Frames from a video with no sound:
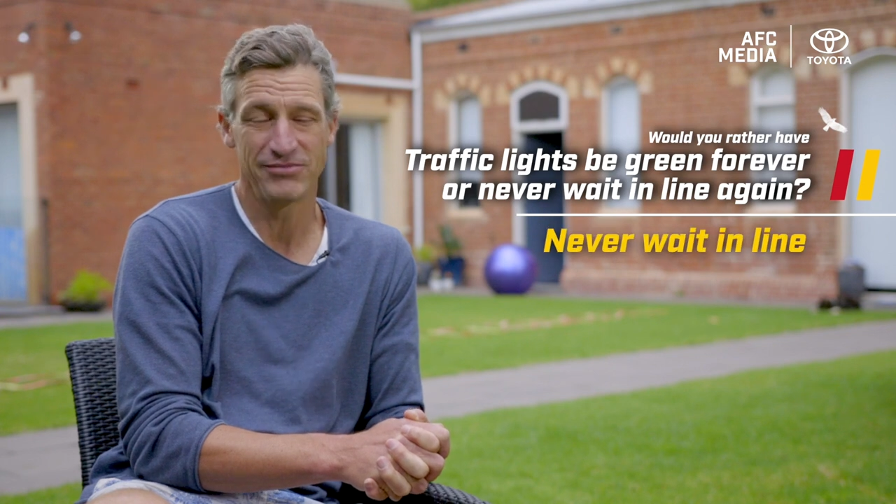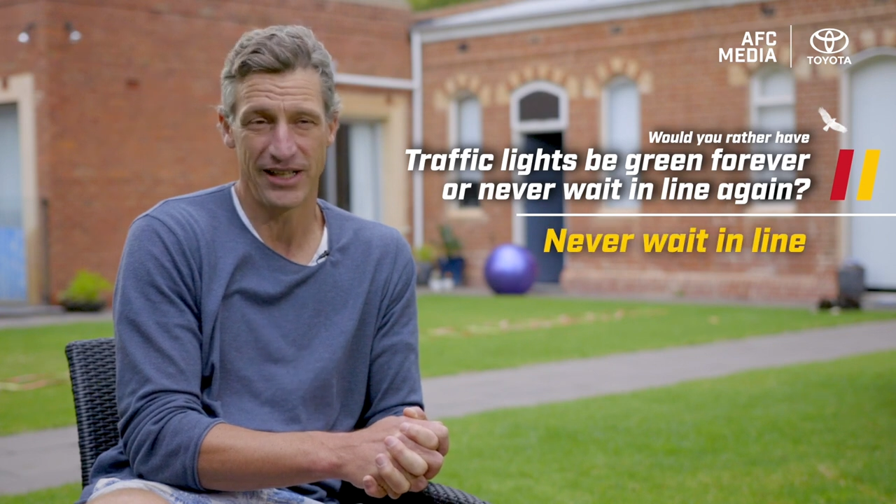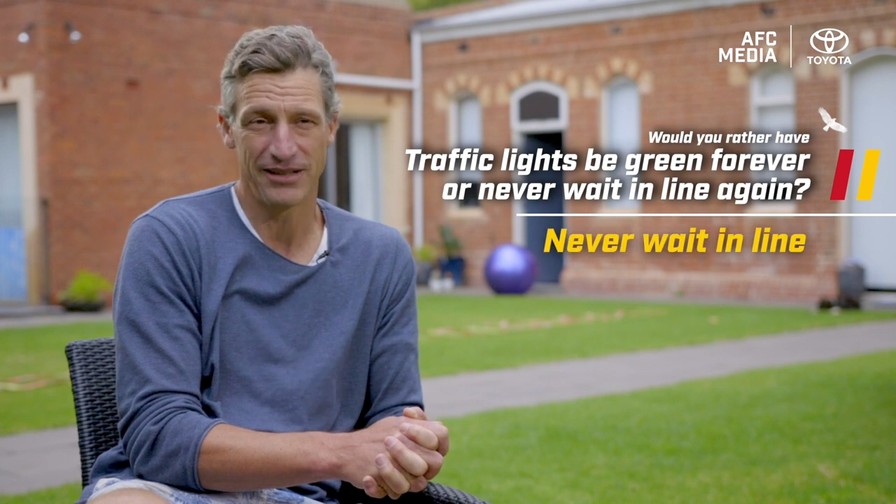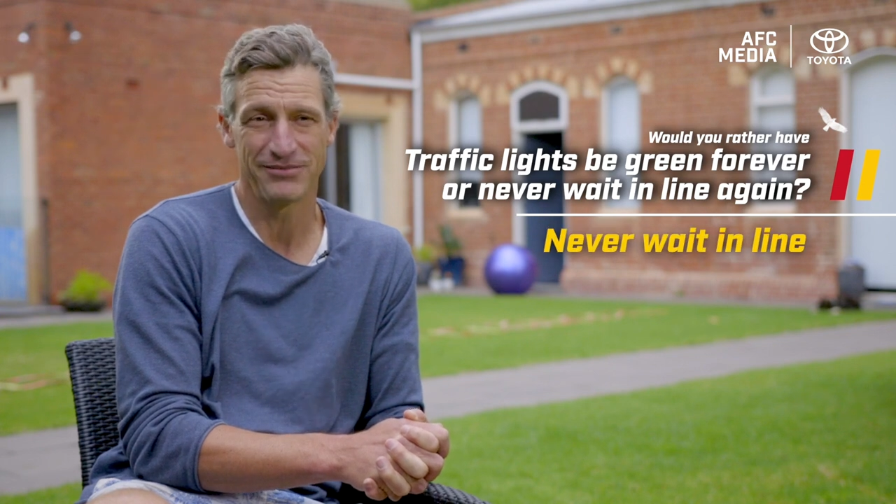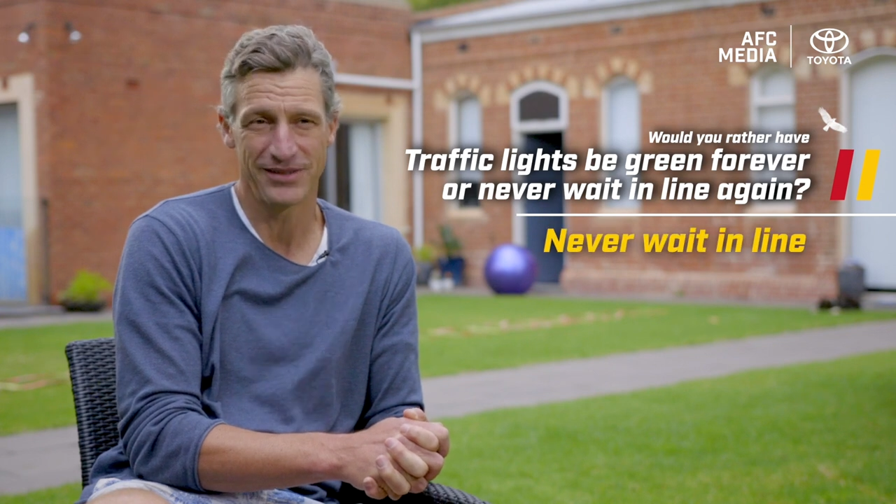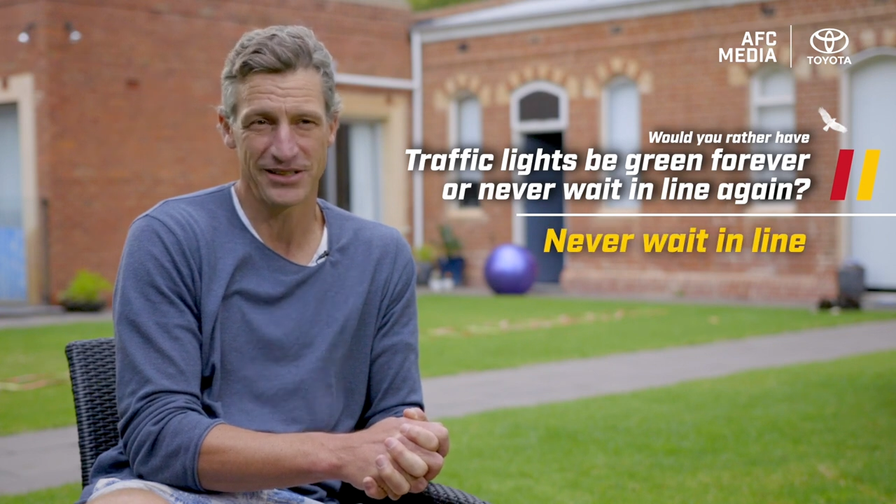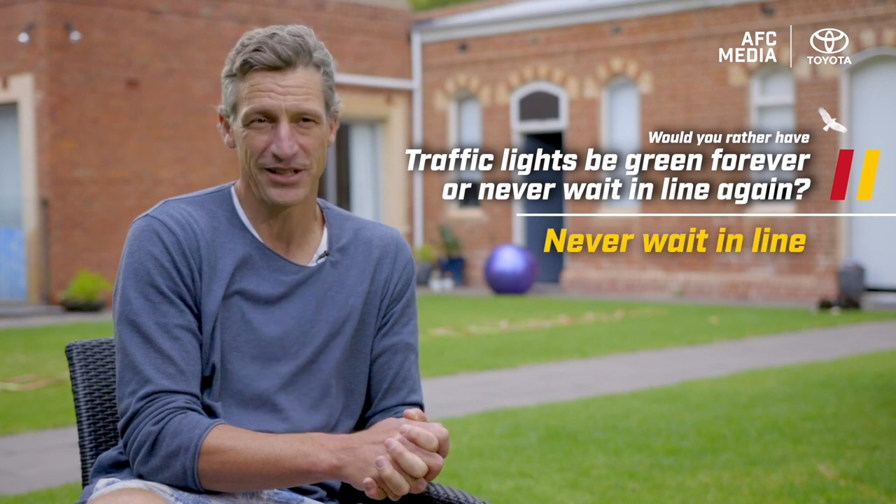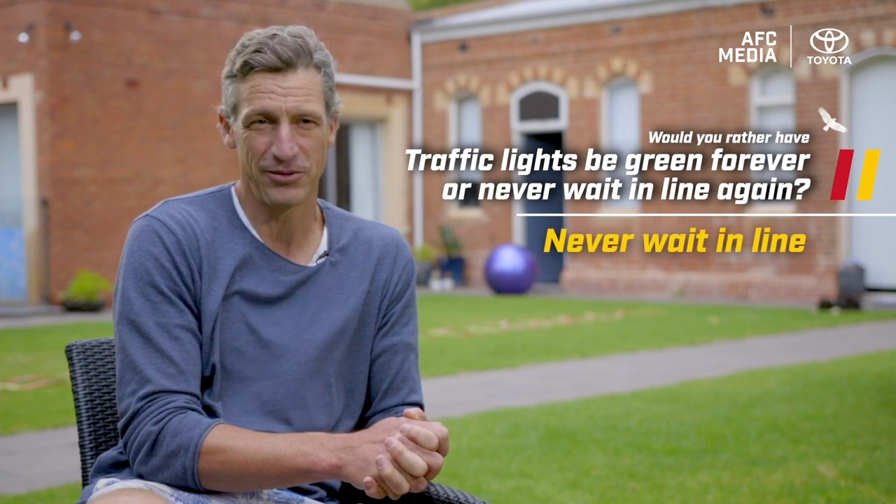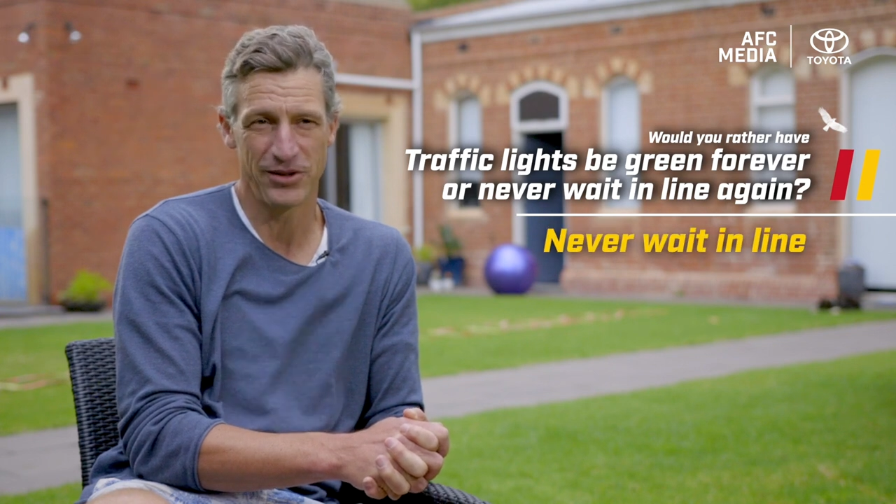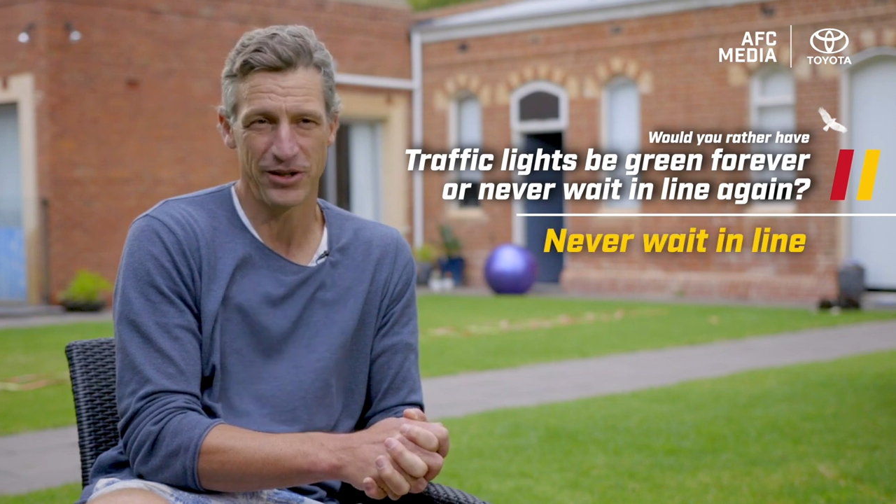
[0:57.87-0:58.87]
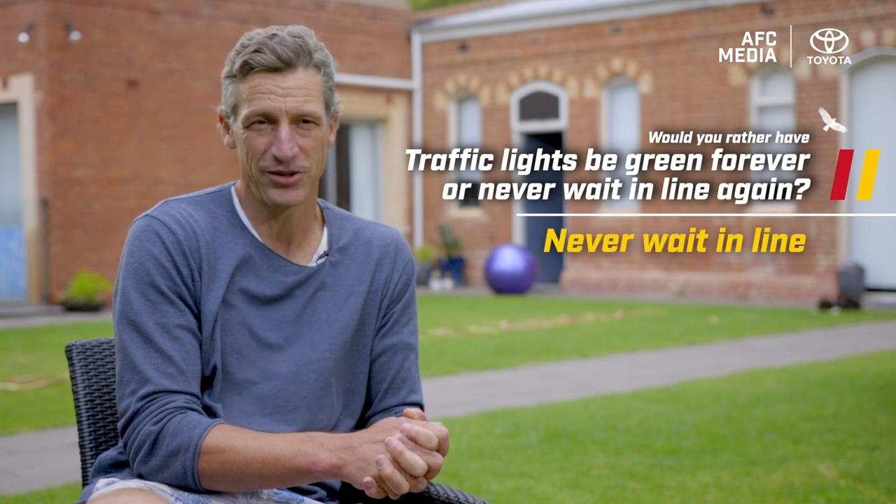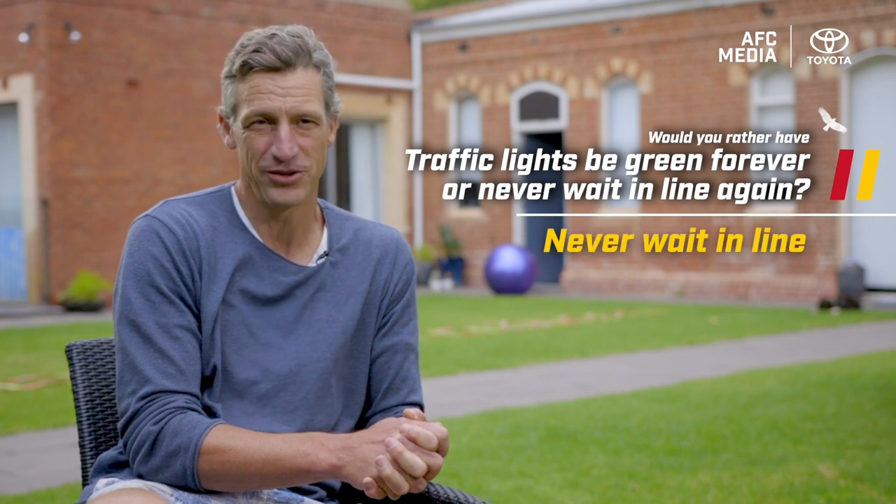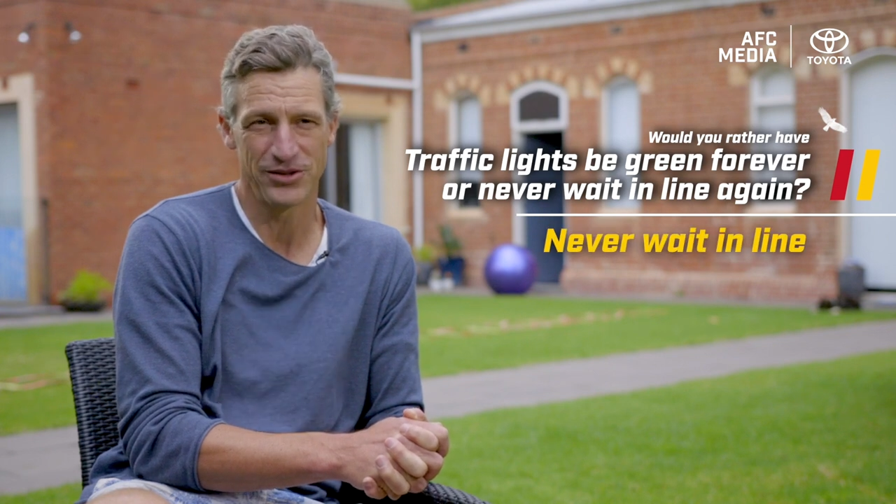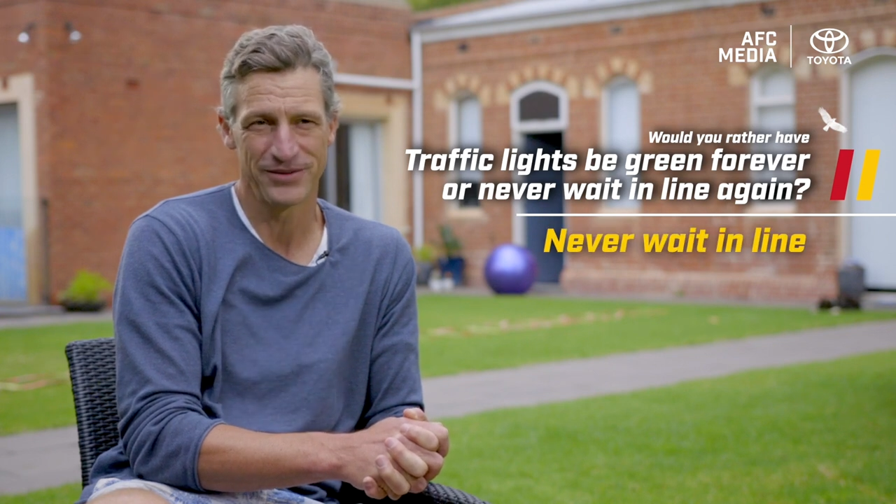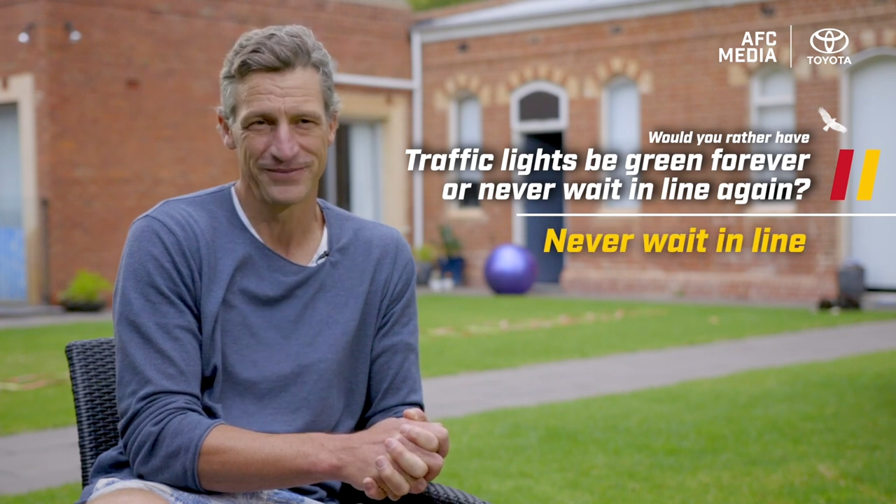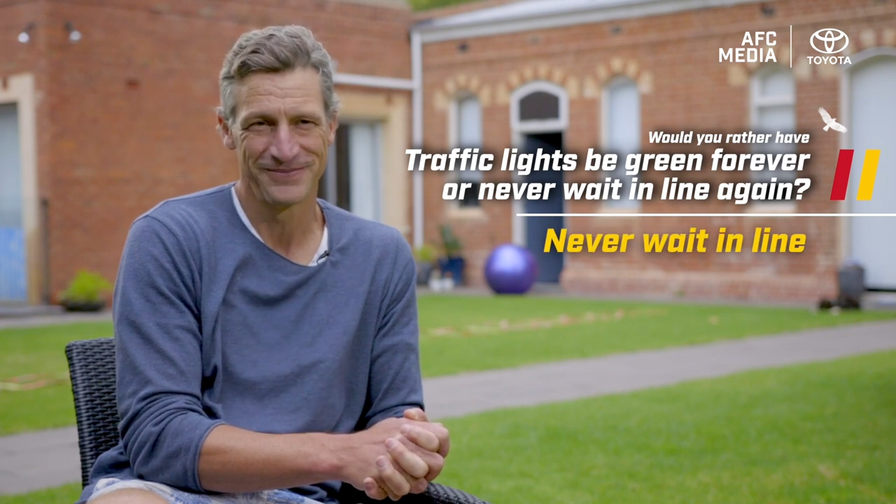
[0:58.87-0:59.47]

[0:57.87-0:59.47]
Yeah, let's go with no queues.